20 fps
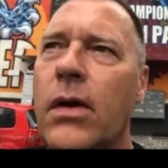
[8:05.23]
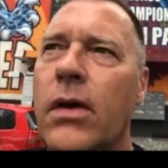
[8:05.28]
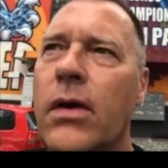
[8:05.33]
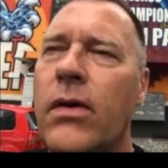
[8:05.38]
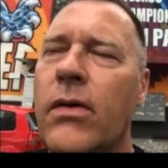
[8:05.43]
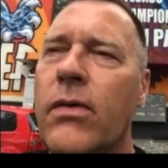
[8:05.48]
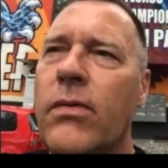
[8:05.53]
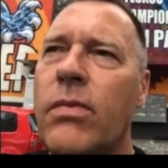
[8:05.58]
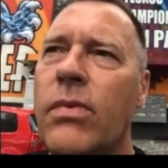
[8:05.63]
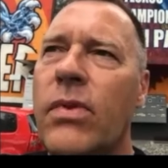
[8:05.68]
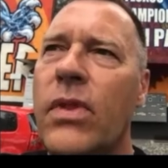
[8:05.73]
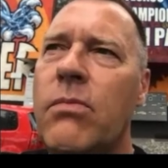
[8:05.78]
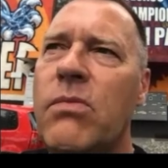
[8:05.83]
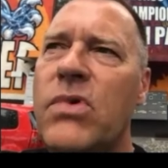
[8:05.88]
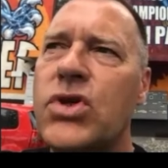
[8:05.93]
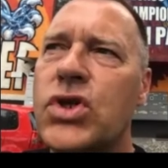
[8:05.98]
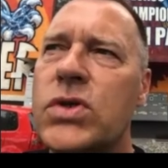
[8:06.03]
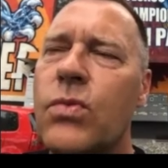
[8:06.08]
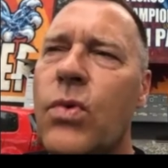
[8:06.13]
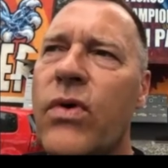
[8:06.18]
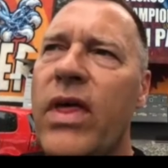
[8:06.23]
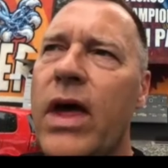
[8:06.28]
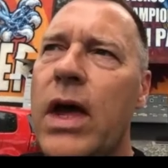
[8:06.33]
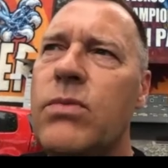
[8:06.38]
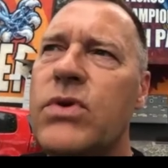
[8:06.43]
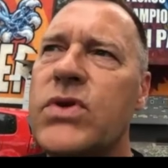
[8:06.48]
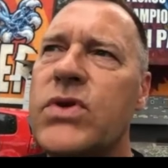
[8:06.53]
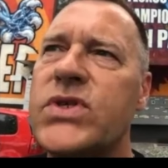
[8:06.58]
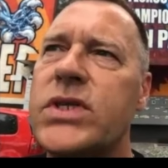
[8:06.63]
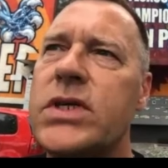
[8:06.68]
Uh, the mission with
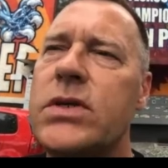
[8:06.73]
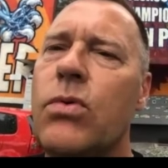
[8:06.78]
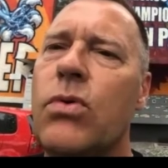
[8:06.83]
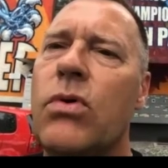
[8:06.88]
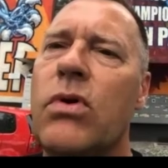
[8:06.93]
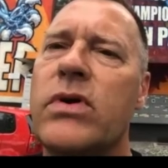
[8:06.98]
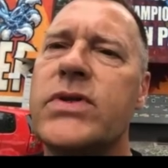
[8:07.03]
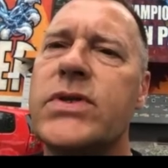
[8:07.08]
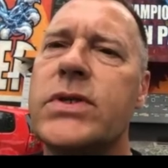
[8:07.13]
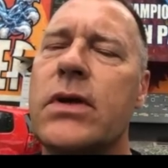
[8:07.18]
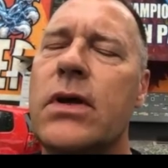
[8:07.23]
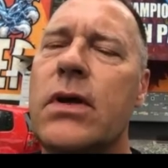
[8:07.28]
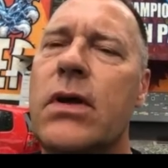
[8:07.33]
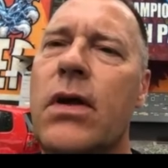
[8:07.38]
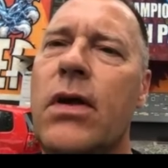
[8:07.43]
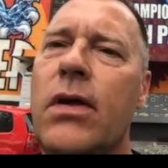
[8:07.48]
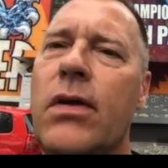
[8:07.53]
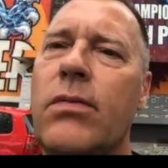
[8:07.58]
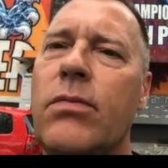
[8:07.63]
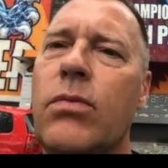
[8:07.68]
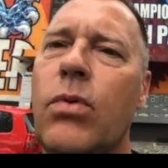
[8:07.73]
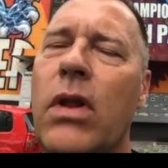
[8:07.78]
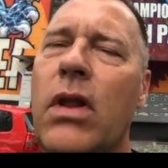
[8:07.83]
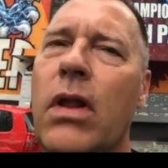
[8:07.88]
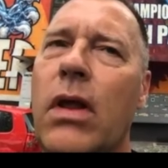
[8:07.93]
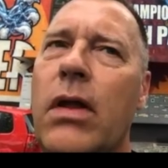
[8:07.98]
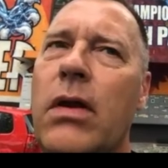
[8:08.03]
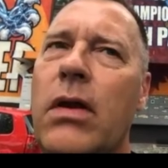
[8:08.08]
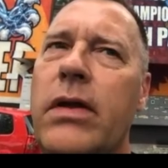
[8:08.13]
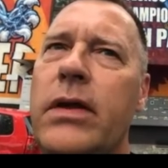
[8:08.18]
ABC was, uh,
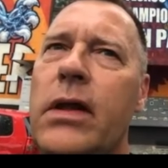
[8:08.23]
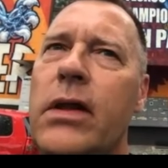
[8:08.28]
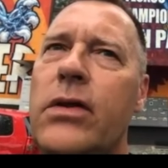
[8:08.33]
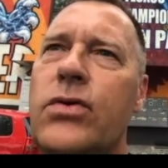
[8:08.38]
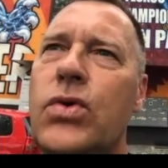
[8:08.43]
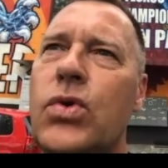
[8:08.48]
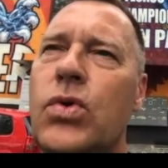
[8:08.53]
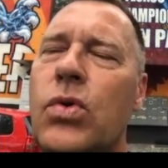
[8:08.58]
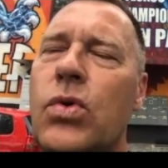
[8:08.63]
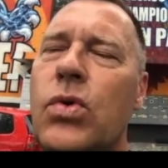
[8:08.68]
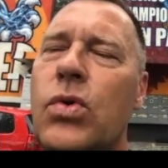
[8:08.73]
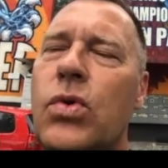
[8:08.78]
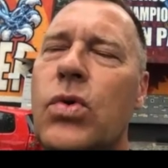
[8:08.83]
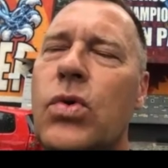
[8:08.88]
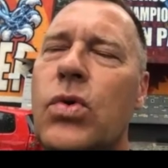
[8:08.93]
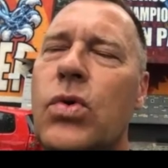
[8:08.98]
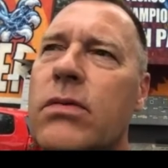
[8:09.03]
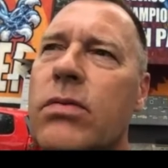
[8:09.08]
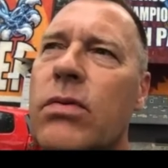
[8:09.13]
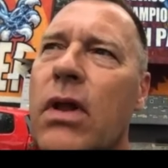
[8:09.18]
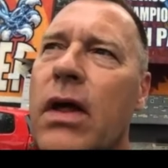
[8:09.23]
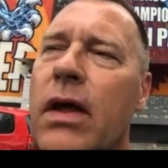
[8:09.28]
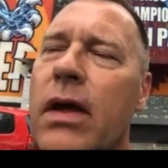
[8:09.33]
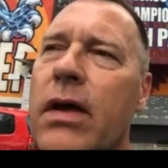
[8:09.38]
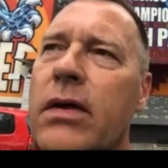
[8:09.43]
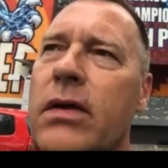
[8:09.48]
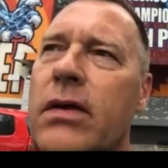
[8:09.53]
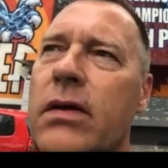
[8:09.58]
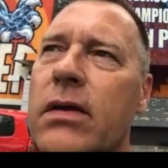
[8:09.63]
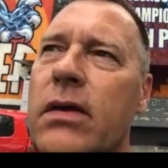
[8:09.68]
well, a legal crew. We had
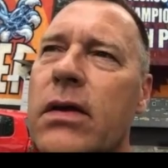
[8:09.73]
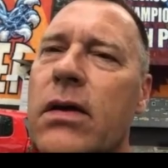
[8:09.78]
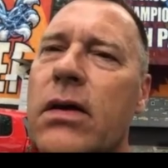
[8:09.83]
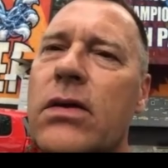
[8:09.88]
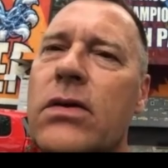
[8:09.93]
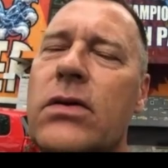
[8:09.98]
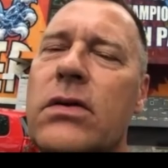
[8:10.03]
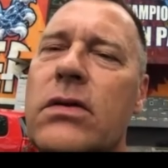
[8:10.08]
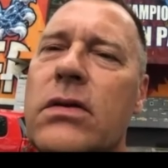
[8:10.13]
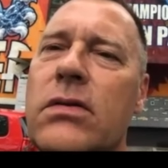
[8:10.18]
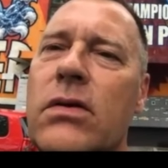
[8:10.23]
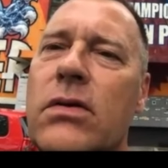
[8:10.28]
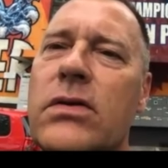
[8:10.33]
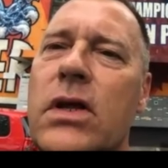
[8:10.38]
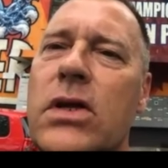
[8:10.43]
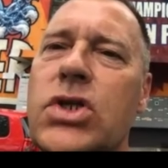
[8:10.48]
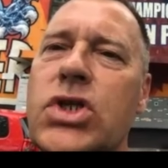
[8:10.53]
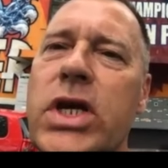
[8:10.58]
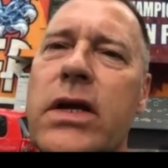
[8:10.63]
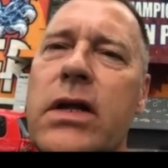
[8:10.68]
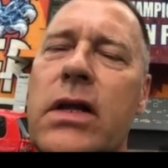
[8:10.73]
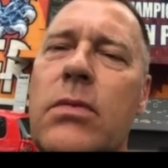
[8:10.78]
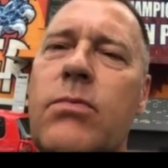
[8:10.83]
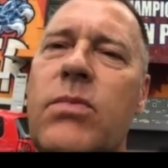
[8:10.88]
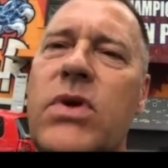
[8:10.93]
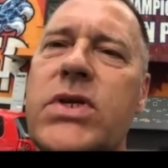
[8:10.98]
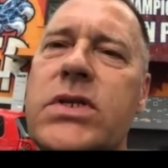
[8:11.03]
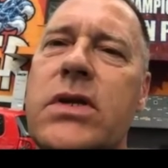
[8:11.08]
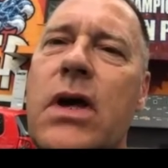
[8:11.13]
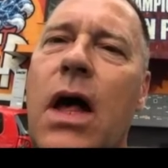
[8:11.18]
like uh, Dr. Jekyll
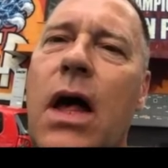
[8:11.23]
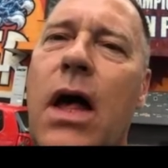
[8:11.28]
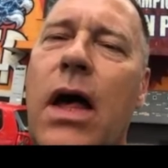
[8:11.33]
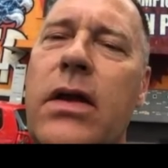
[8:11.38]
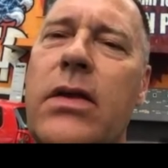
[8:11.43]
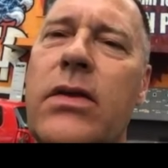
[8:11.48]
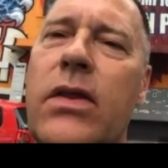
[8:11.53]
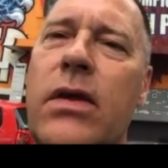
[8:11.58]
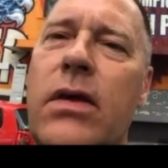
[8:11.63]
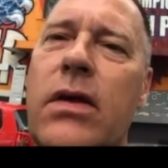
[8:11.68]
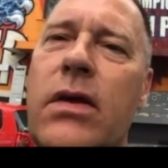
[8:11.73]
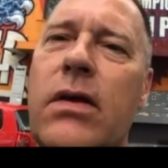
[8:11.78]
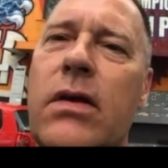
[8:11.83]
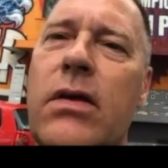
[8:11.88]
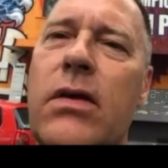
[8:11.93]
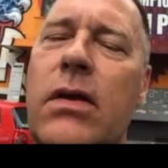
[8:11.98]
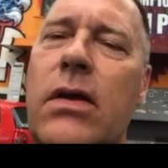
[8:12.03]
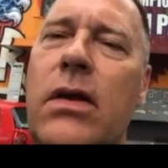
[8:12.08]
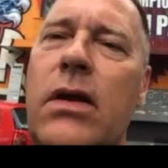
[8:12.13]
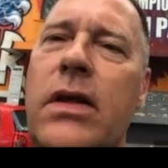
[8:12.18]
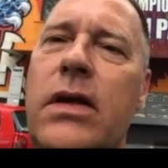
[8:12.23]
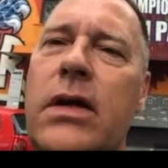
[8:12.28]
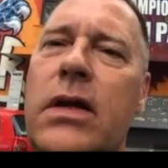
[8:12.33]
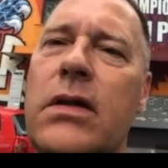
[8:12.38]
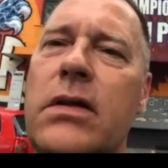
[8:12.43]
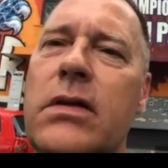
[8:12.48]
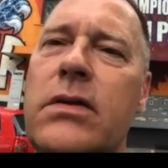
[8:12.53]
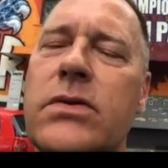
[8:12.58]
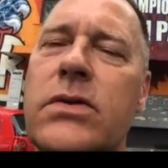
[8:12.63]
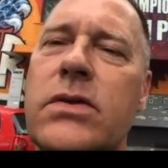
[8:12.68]
and Mr. Hyde, the
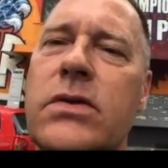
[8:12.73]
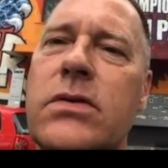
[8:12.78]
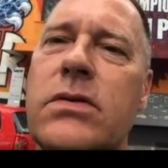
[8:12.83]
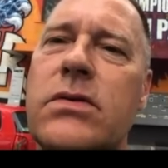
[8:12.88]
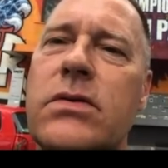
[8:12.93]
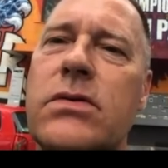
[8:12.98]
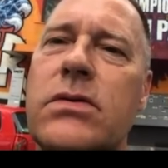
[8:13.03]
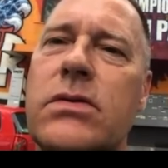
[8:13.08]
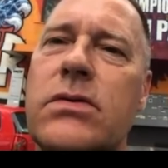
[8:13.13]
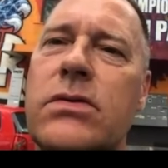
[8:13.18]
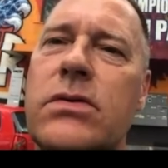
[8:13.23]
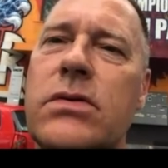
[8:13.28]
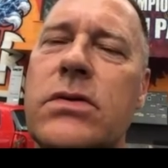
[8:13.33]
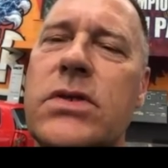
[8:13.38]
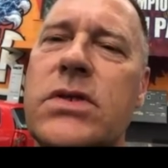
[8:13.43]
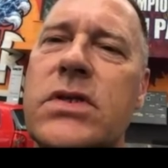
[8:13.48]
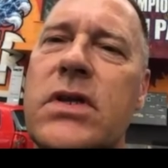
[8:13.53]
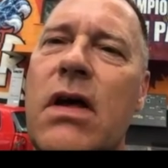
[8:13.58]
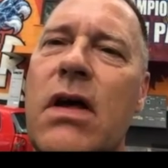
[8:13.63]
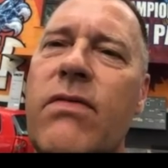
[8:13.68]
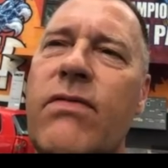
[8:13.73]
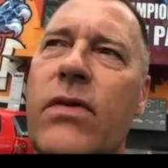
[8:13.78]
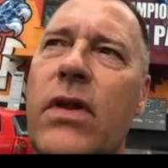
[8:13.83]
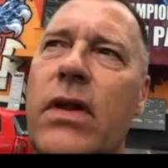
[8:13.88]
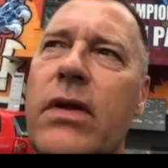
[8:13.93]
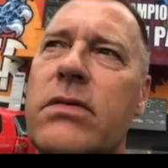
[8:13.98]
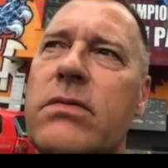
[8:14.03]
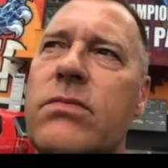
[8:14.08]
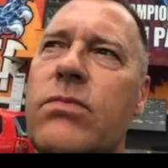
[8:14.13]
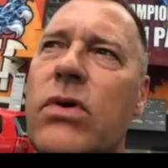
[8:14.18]
illegal stuff.
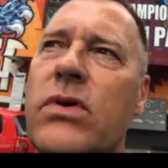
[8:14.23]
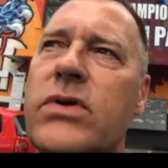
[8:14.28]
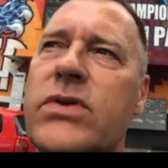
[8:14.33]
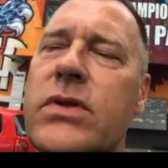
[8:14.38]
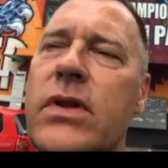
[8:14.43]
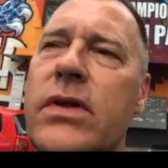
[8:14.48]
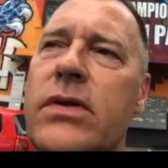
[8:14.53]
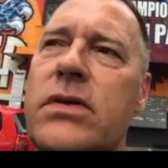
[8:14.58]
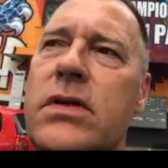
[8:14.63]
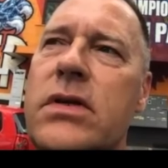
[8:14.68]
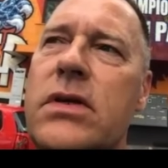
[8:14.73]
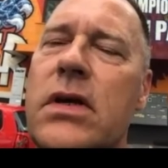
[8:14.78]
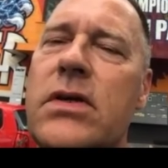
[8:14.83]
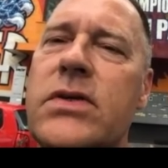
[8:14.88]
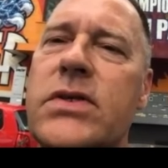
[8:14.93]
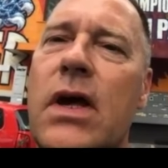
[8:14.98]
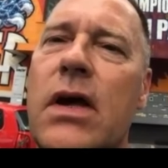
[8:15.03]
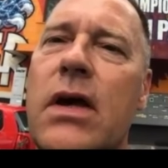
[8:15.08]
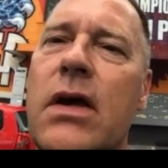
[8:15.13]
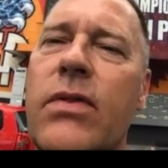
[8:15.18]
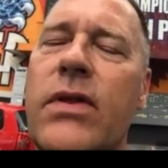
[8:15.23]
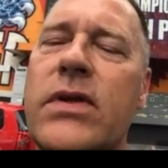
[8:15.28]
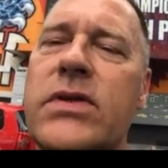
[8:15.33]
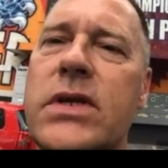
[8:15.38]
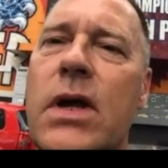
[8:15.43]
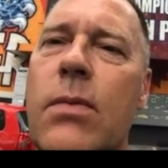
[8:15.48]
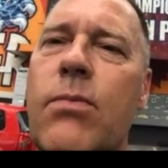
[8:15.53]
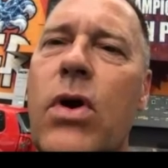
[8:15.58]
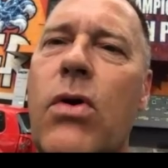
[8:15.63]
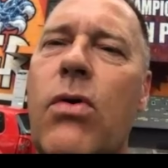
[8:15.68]
It was the TSR, the
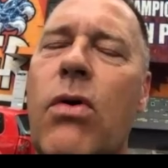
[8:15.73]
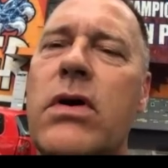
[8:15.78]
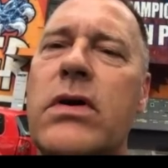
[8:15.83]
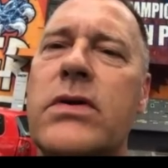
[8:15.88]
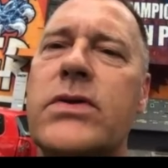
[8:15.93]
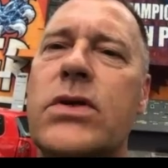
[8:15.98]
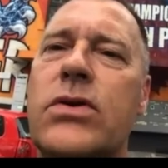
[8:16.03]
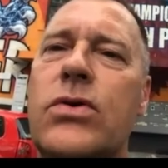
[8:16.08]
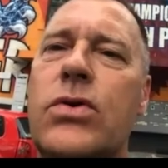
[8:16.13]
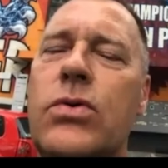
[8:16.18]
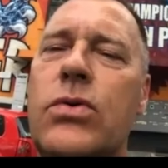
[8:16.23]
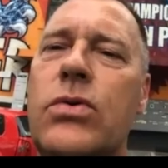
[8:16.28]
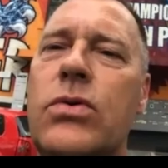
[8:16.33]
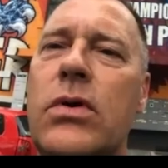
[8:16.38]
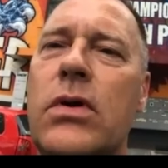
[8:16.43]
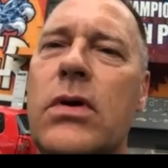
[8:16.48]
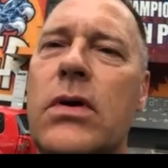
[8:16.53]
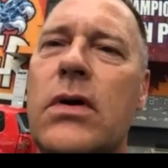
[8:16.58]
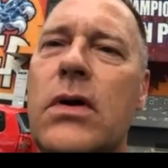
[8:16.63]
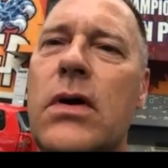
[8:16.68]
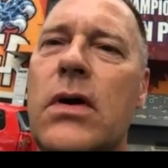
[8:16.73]
Super Rockers crew.